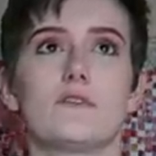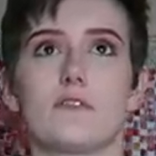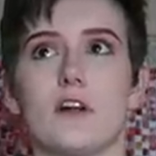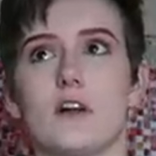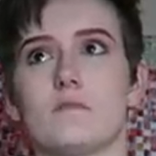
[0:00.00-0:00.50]

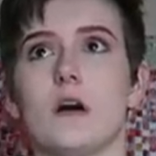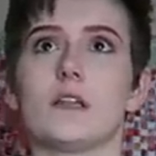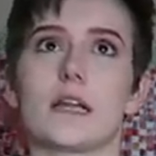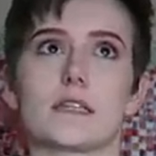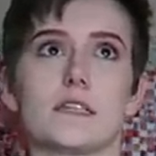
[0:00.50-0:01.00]
from a
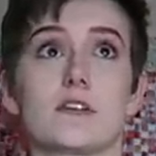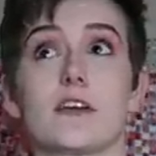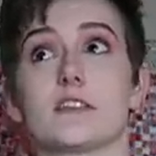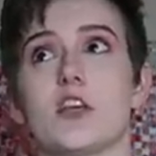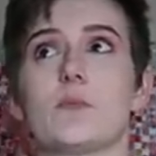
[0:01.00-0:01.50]
lot of
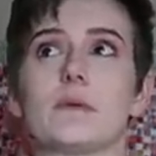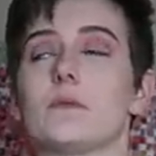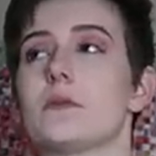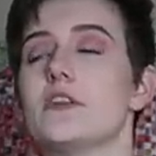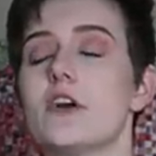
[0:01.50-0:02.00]
series that you
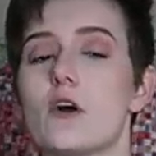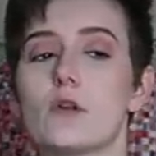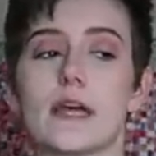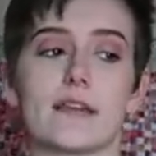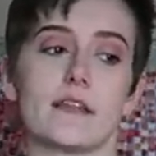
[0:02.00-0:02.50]
probably know,
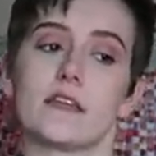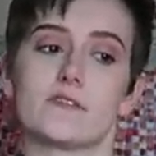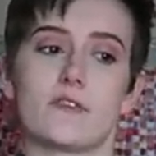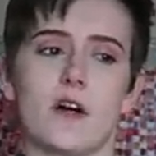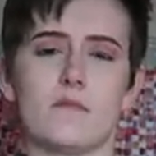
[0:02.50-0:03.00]
like things
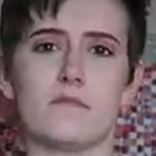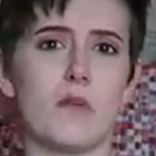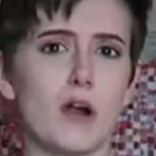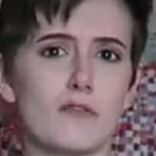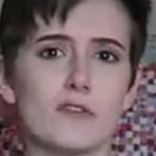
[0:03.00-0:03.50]
from
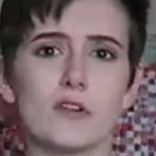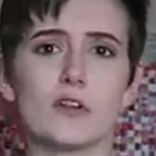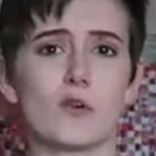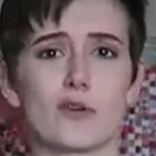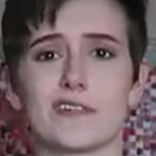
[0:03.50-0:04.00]

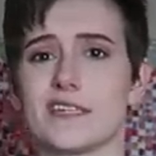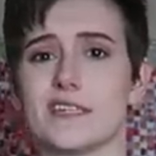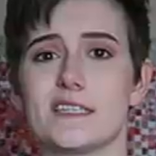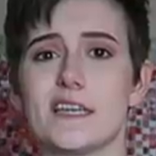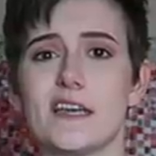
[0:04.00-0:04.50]
Marvel or
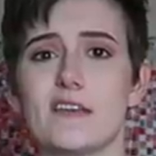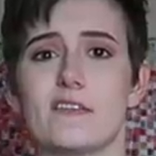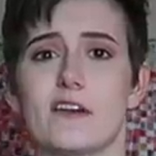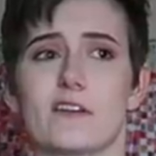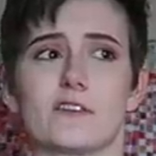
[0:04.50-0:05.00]
DC,
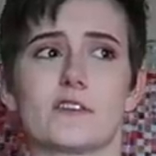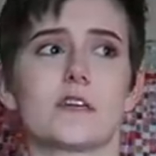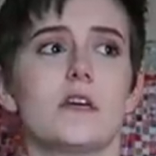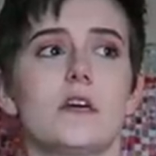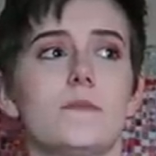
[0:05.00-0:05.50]

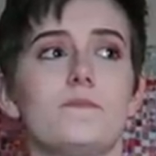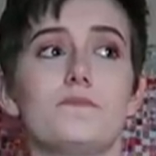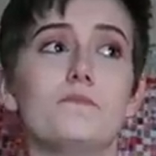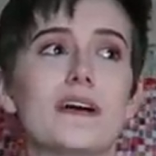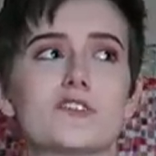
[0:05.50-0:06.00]
there's
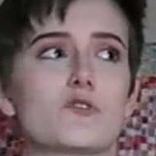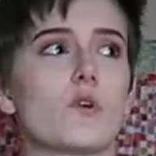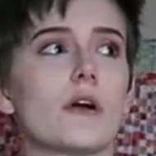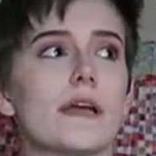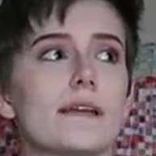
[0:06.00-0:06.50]

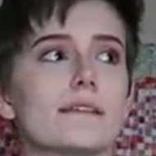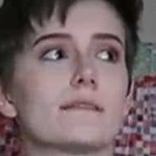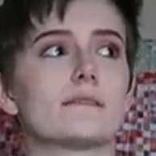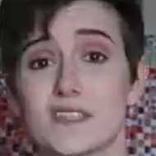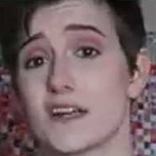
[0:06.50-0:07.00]
Metroid,
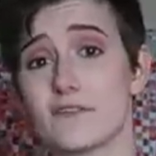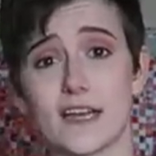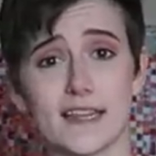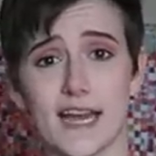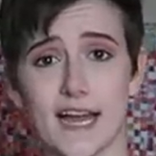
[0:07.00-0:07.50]
stuff
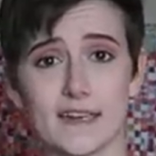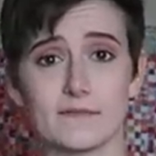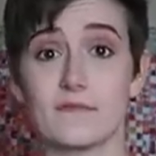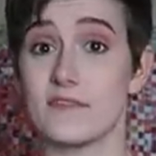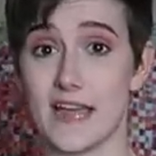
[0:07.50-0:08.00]
like that,
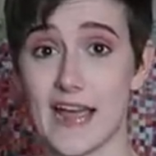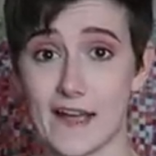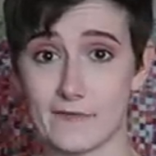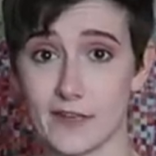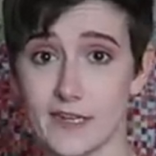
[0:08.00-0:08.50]
they
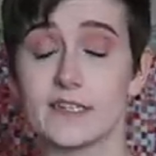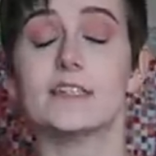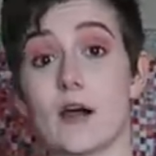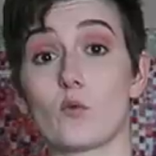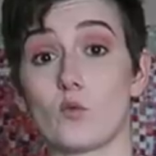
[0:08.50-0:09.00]
have it.
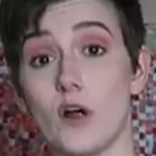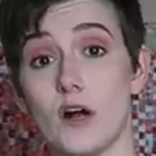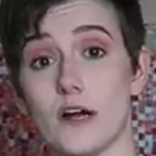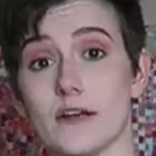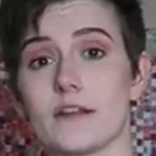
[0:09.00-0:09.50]
Now
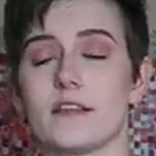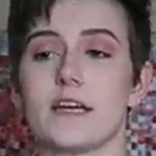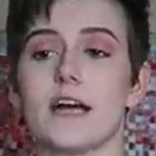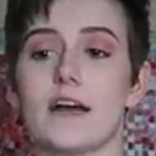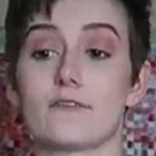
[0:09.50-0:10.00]
Ron, the
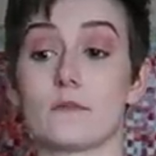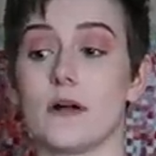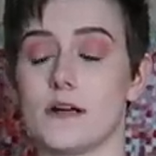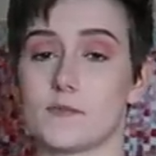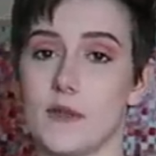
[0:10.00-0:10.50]
guy from
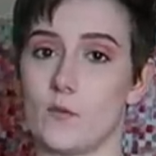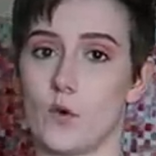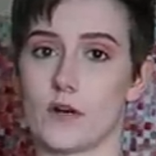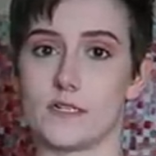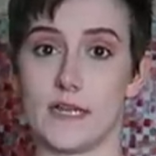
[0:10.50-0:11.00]
Cosplay
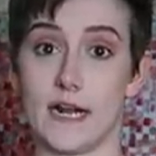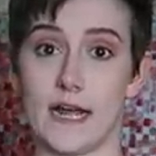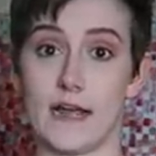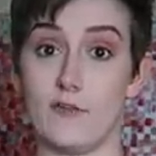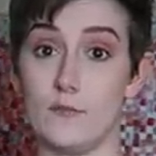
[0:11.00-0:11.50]
Wars that
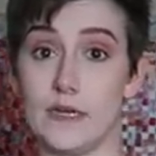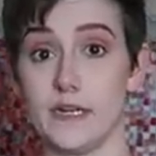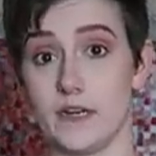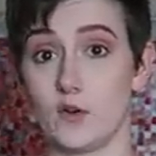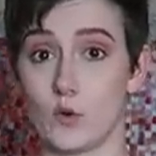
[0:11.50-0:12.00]
I have been
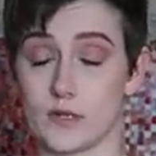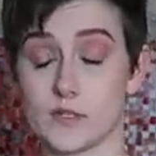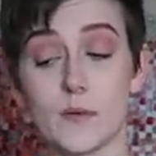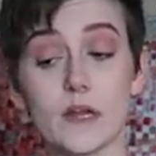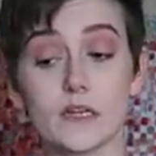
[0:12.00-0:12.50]
in
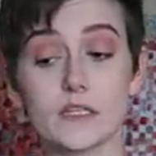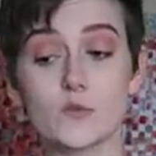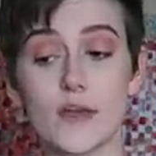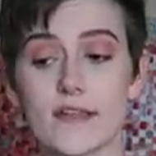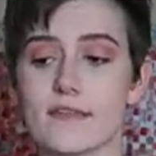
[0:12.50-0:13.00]

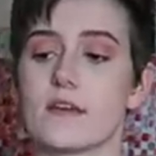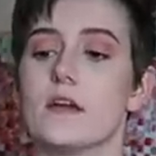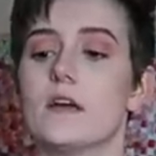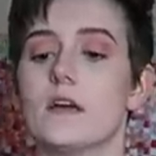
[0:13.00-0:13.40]
correspondence with,